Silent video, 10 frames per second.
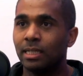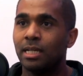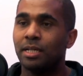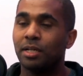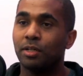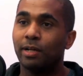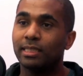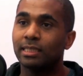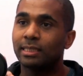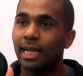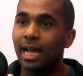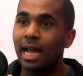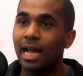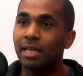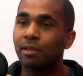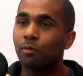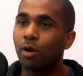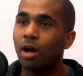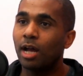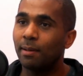Mm-hmm. You know, you had to tag the
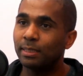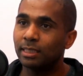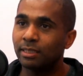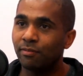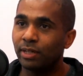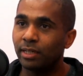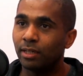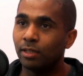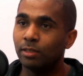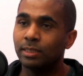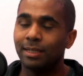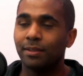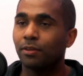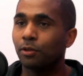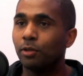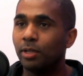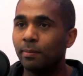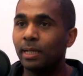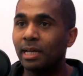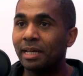raw images and videos either through
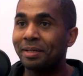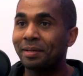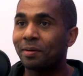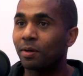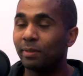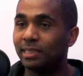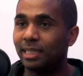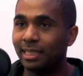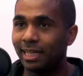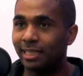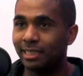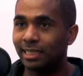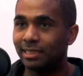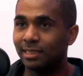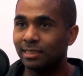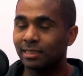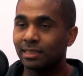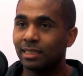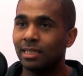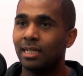human or machine annotations.